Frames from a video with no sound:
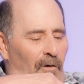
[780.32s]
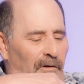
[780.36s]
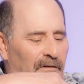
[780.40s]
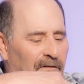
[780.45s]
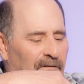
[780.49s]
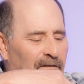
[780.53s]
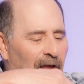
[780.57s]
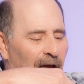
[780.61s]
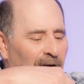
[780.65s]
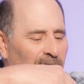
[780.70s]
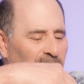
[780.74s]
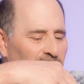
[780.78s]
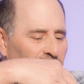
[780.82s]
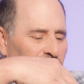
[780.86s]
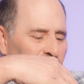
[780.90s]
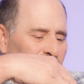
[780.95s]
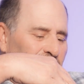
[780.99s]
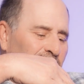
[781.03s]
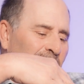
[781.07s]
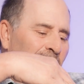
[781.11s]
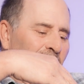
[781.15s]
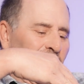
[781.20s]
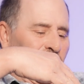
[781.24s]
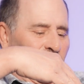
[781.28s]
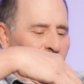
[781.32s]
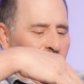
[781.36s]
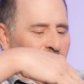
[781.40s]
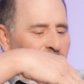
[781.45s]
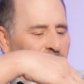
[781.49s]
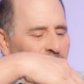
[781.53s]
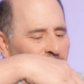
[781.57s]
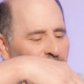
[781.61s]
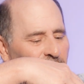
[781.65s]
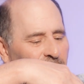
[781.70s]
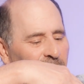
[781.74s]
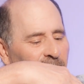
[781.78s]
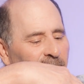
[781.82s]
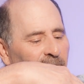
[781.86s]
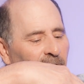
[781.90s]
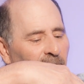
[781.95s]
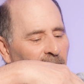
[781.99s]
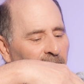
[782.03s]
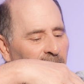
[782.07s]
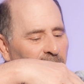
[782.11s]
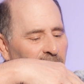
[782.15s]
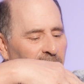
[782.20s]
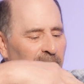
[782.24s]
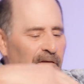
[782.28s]
one section that's kind of like a V
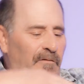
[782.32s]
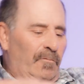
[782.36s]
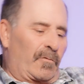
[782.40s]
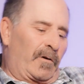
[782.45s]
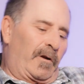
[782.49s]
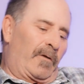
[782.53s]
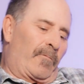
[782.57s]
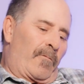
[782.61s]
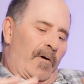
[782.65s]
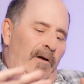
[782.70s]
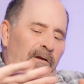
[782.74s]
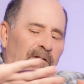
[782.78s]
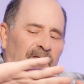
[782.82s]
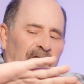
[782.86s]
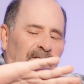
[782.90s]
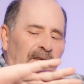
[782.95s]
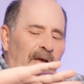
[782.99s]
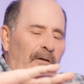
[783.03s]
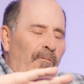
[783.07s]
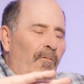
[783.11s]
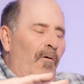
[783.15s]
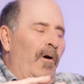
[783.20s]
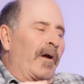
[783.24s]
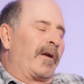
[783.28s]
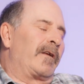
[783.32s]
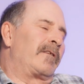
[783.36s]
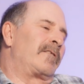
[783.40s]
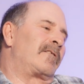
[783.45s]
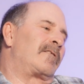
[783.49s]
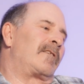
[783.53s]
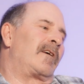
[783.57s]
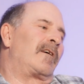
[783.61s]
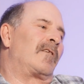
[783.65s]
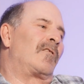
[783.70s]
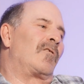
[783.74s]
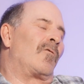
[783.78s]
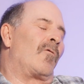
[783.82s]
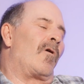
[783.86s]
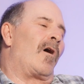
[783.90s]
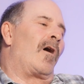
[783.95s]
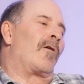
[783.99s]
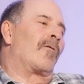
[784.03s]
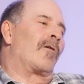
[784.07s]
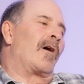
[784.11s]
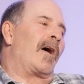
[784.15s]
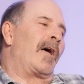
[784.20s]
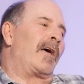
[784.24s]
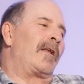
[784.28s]
like this, where you want to stay right and stay on the
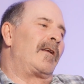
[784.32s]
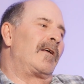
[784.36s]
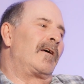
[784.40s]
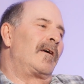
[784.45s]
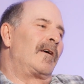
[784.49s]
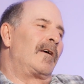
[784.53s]
wall ride.